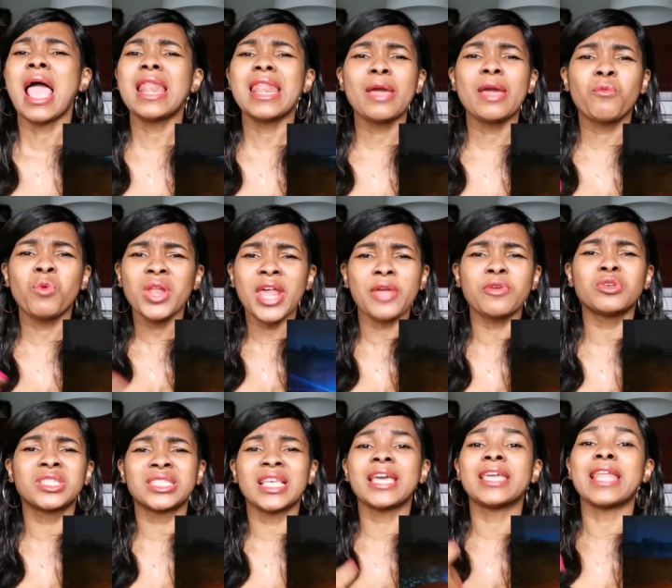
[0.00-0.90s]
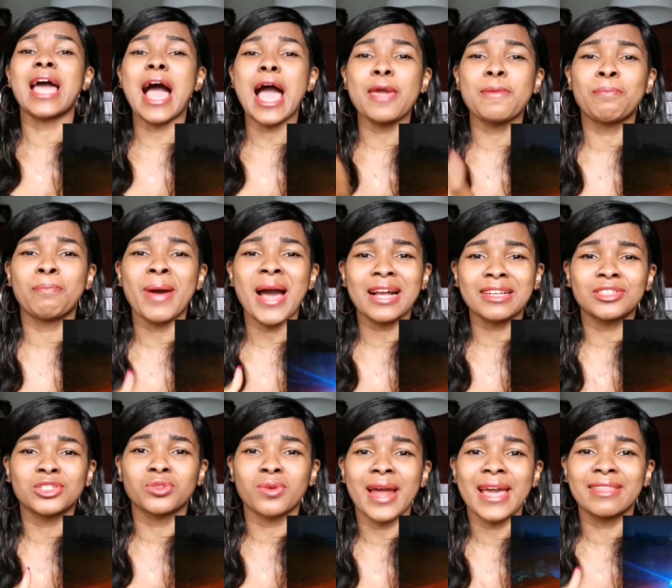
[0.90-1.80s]
And like, what are you saying? I
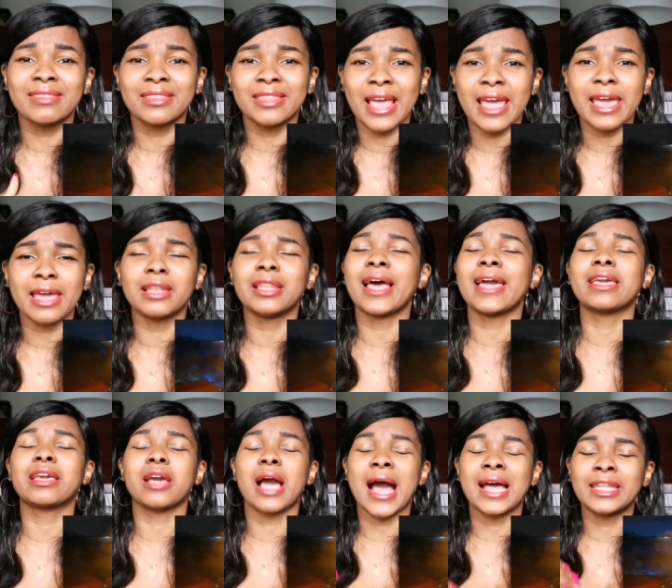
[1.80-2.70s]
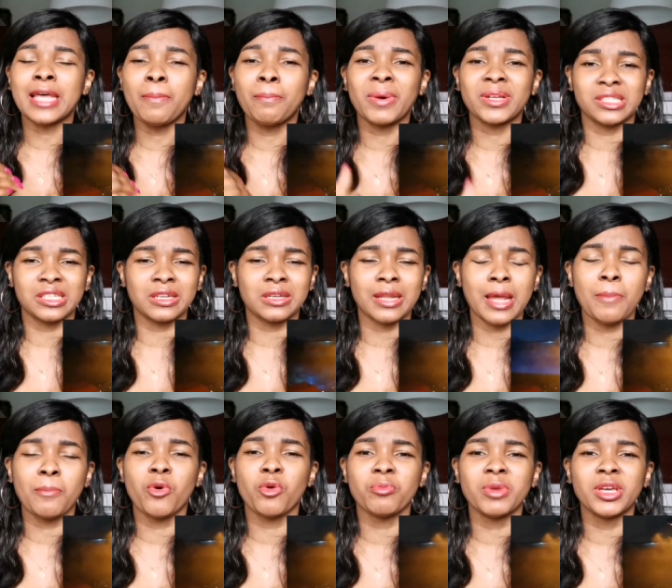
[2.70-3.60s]
parked right there. Like, at that
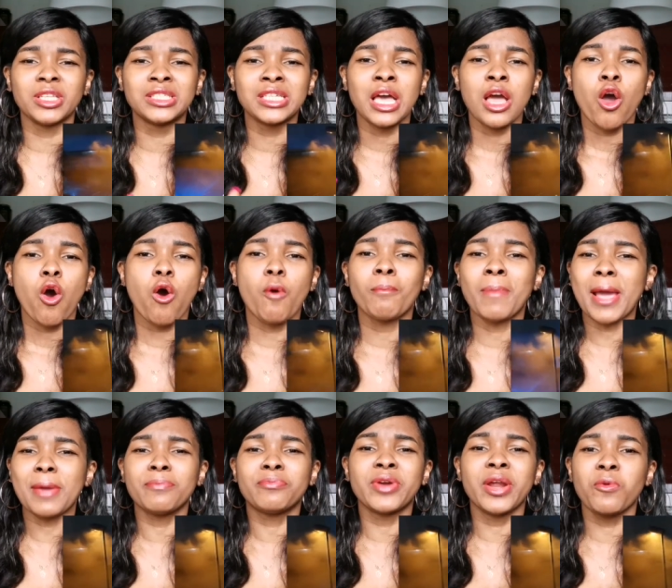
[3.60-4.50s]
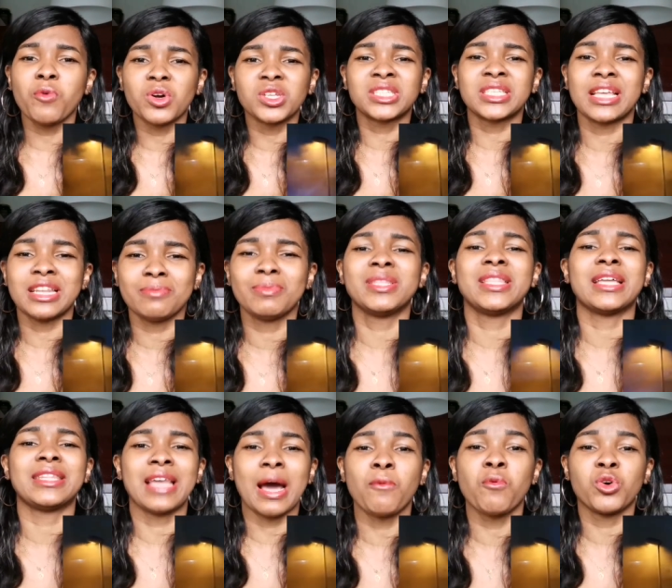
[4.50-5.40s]
particular moment, my brain was telling me
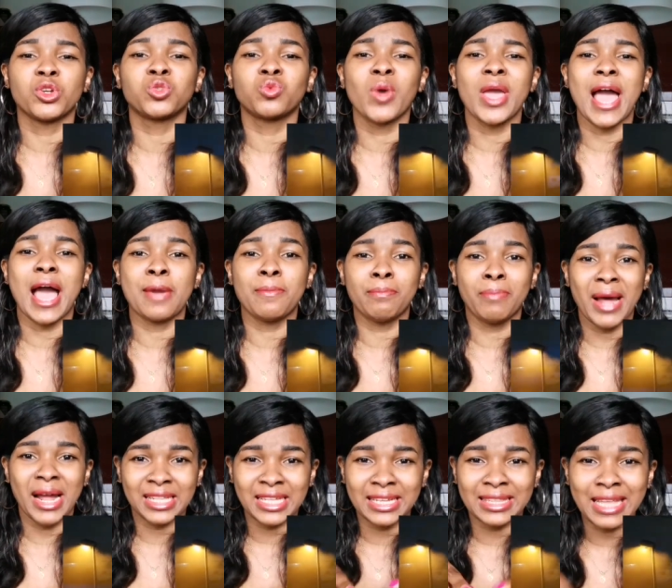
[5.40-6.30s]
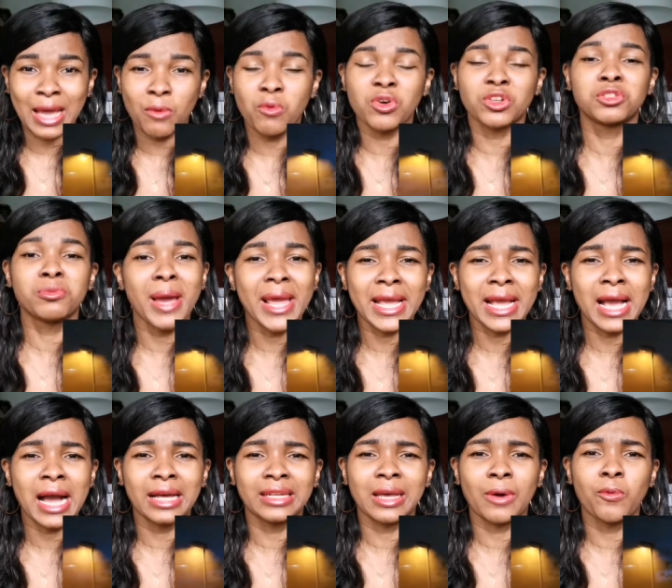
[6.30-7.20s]
that that was where I parked, that that was my
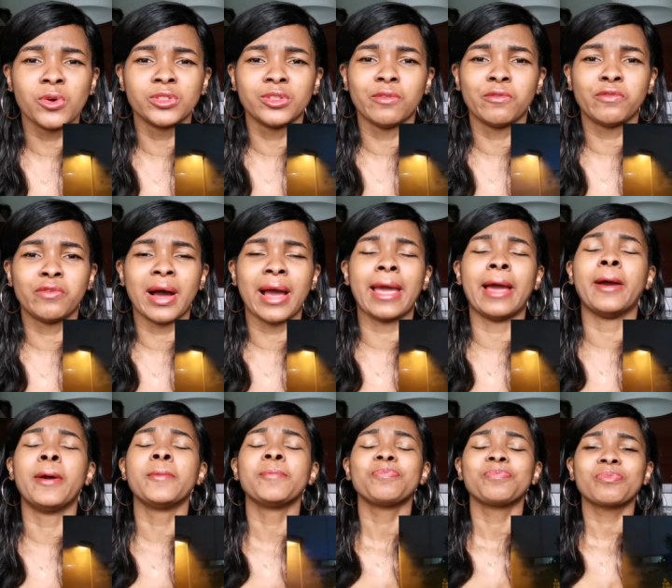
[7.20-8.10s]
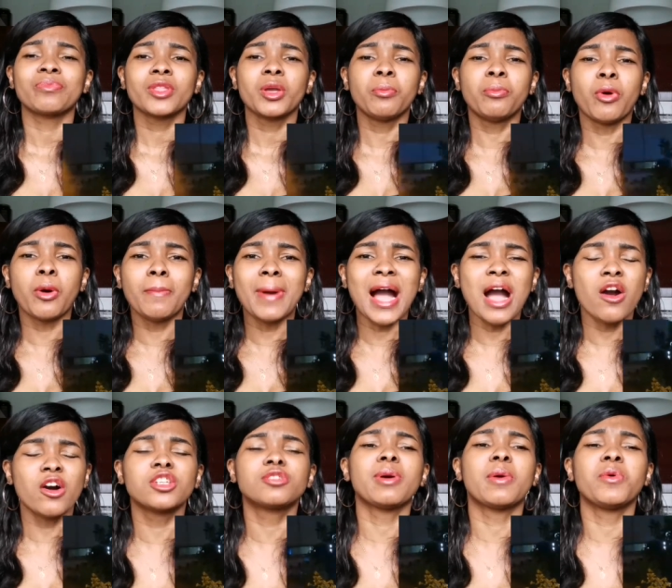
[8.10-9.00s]
car that was on fire. But my
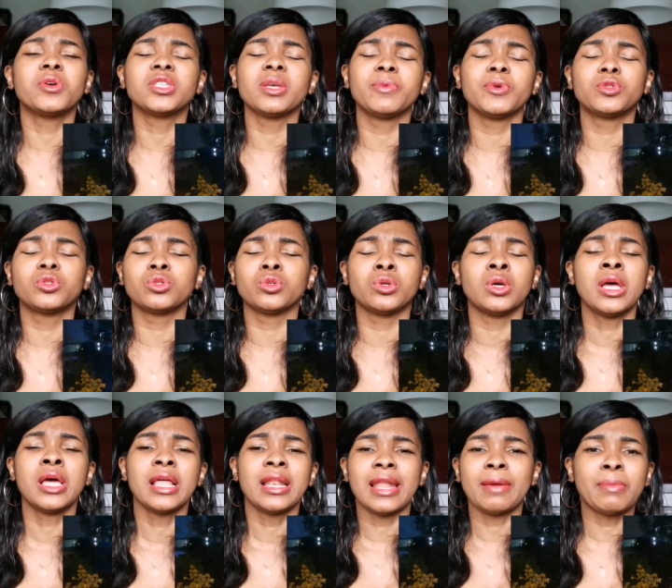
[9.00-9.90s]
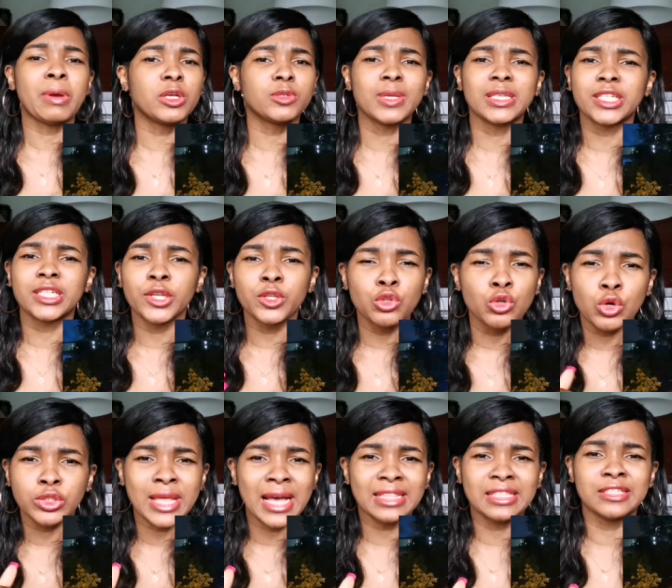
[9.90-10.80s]
husband was able to, like my husband said,
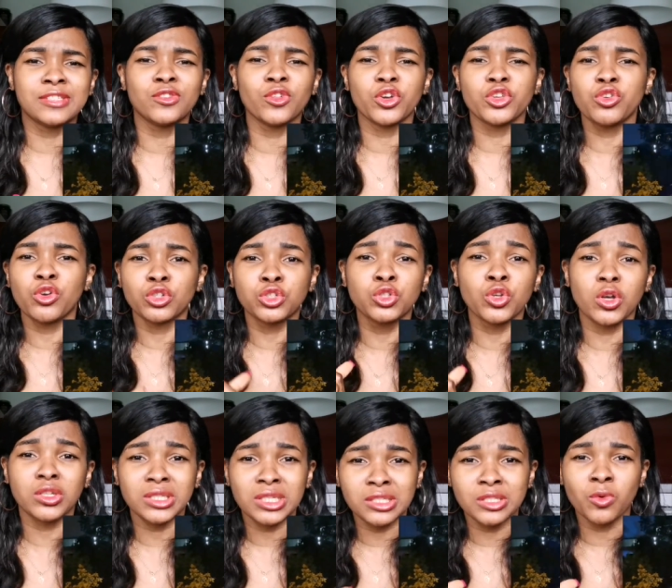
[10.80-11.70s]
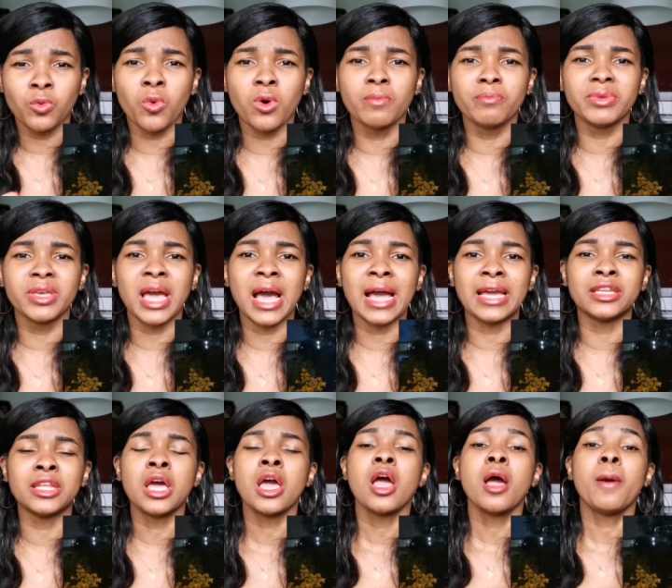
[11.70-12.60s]
no, that is not yours. Yours is the one behind.